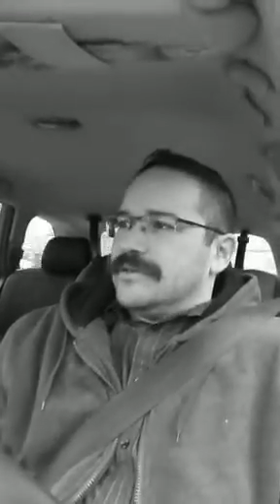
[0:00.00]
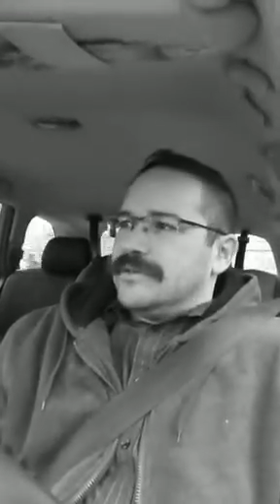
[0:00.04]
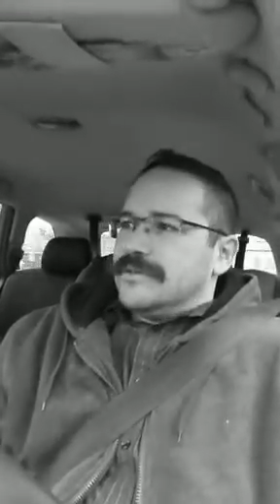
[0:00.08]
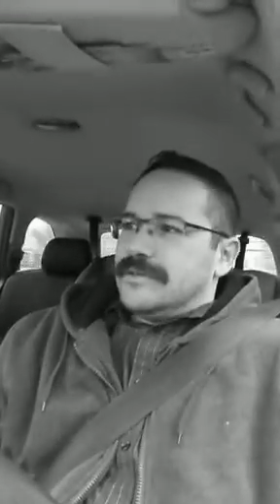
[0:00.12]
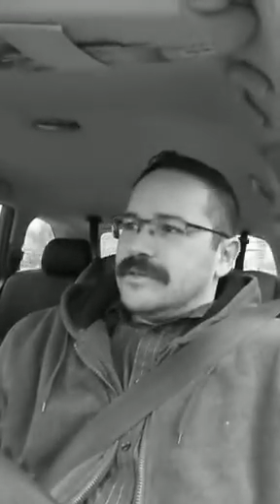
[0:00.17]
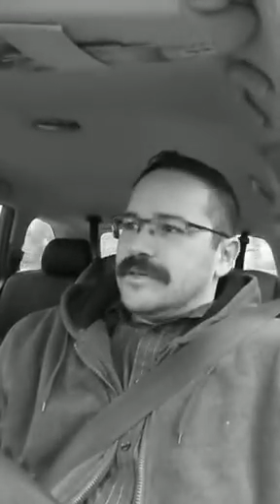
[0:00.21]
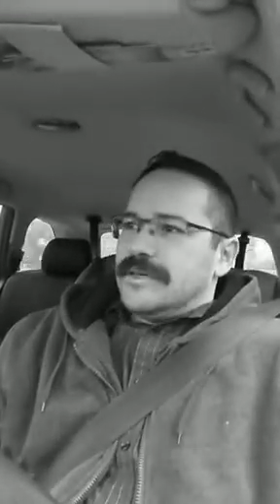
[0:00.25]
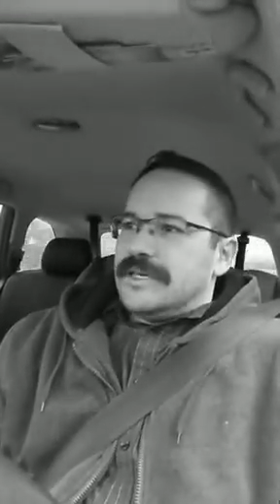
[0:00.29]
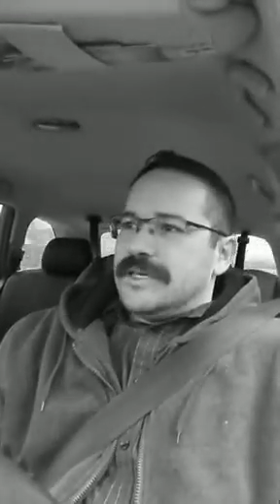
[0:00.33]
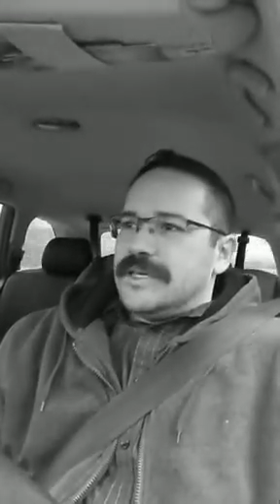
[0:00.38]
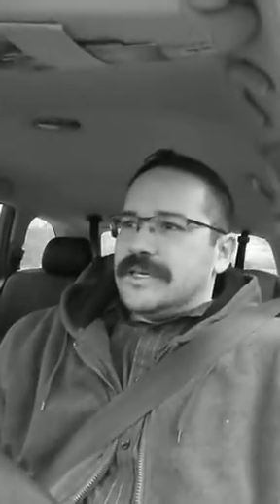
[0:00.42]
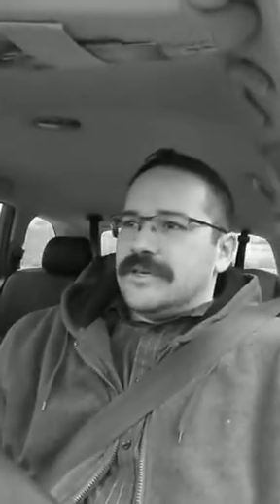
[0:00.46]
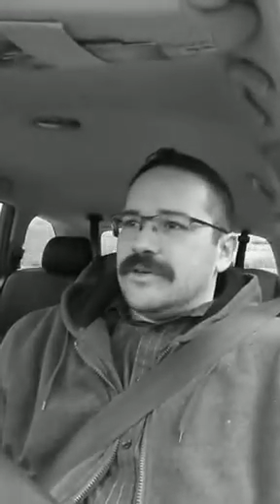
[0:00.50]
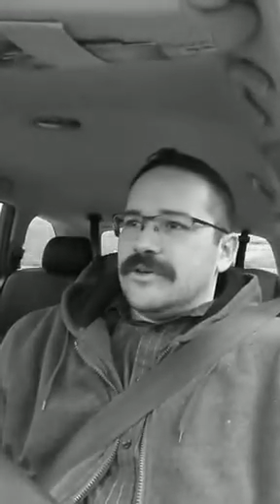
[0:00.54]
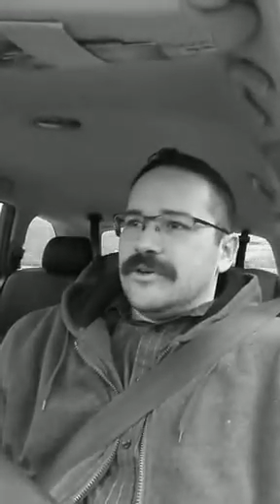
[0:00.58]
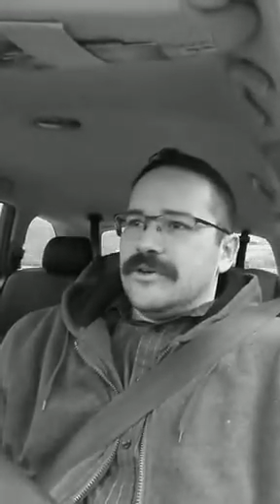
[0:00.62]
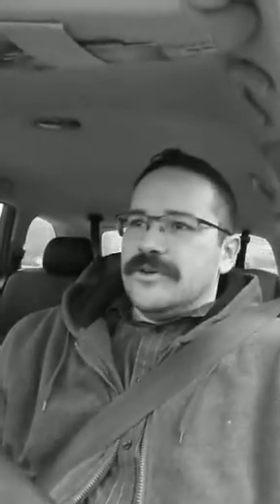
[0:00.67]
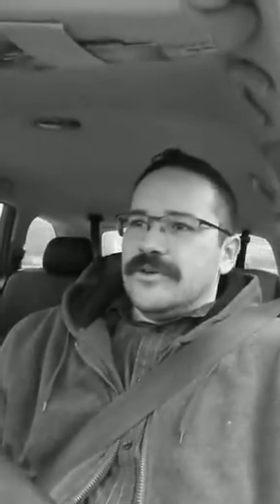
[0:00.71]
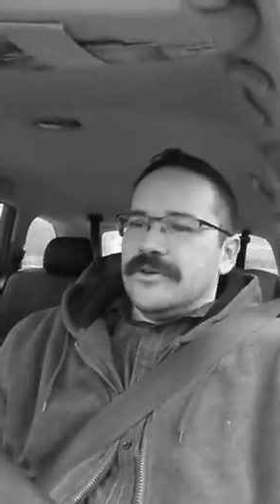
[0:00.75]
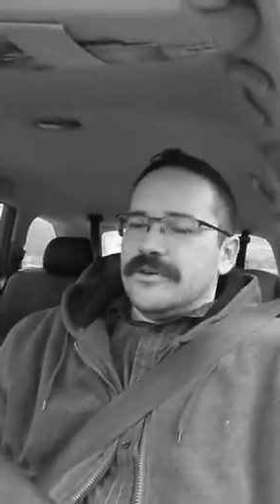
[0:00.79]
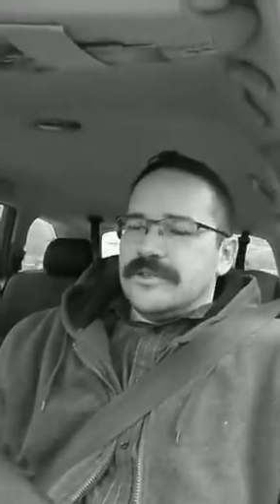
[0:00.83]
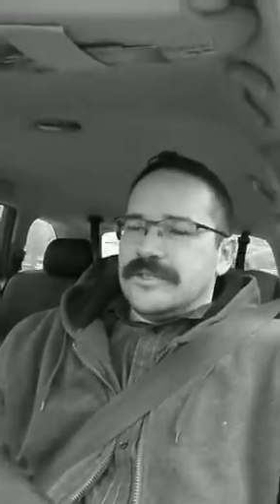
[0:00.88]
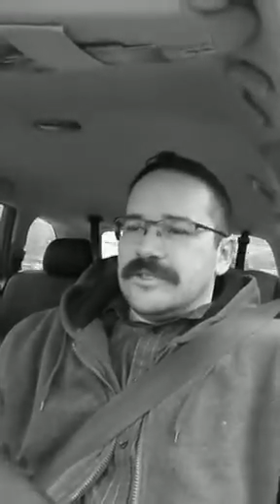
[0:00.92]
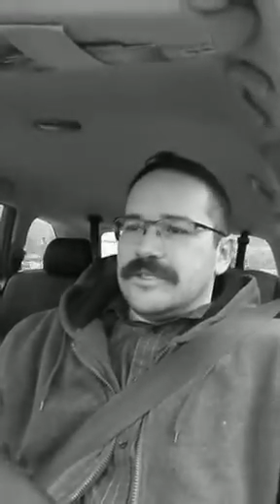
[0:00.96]
you know,
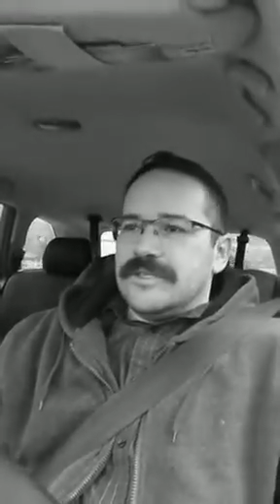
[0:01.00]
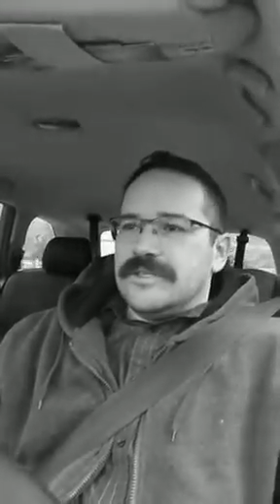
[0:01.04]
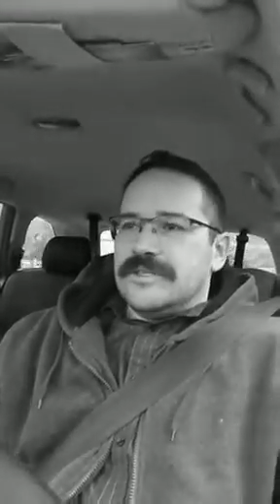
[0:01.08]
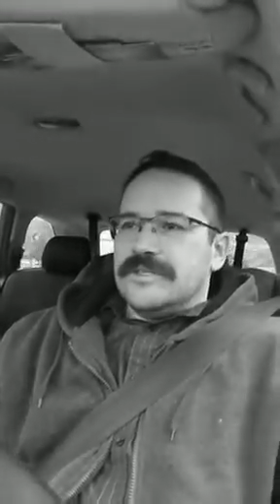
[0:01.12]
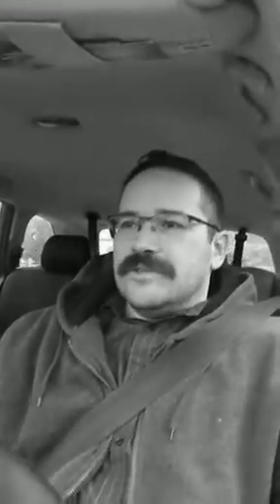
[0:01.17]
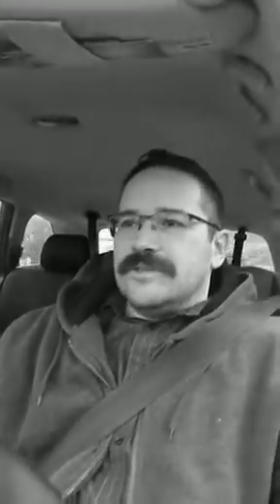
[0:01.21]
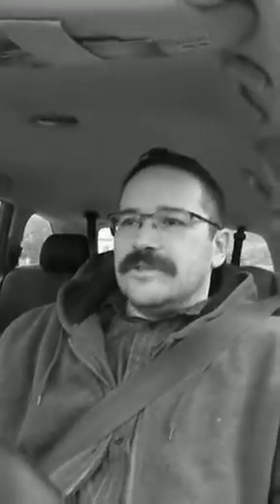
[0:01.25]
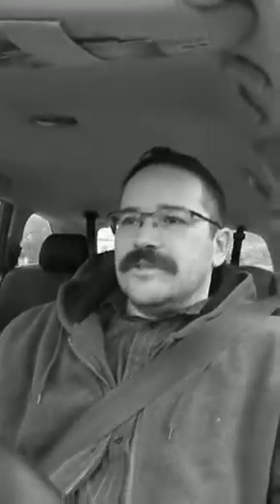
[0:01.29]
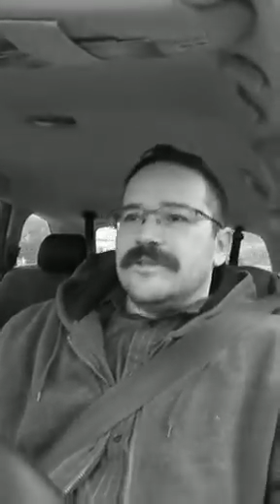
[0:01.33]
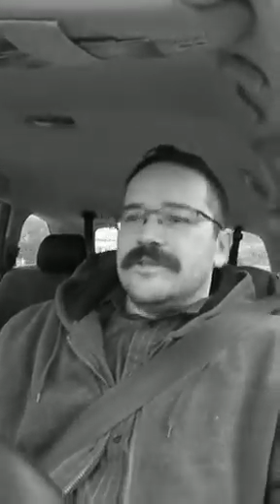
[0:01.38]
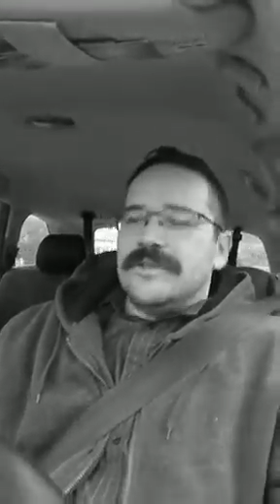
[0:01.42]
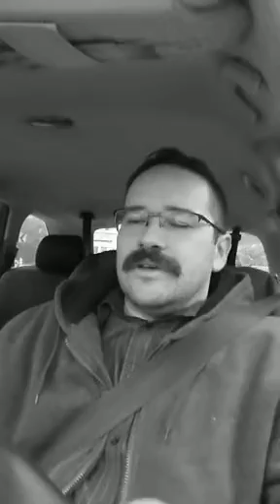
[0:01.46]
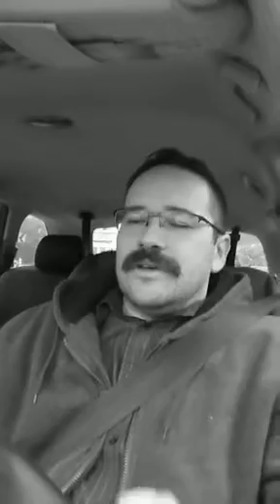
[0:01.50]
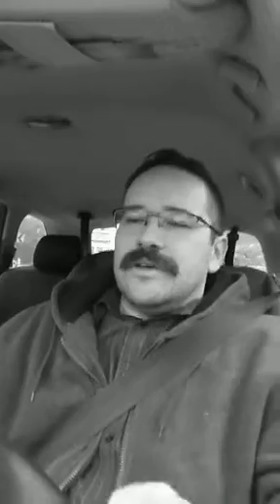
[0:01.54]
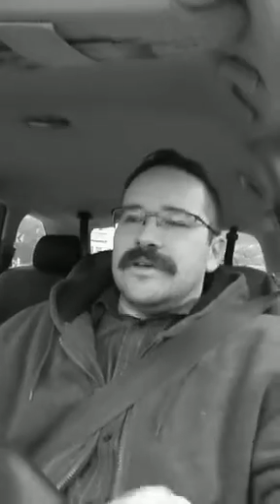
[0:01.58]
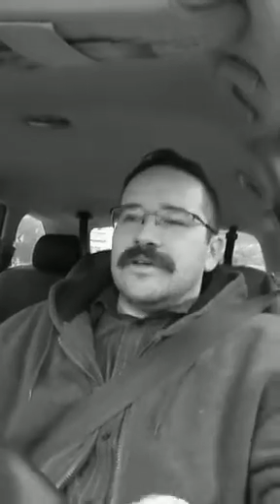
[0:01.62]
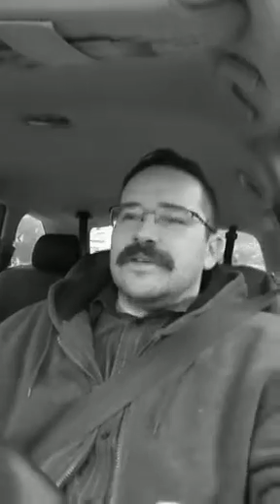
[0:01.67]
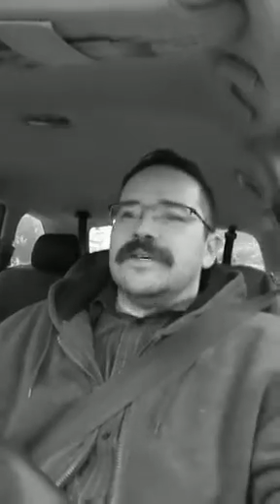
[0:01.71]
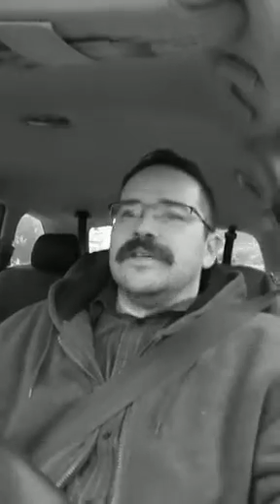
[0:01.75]
gigahertz and uh,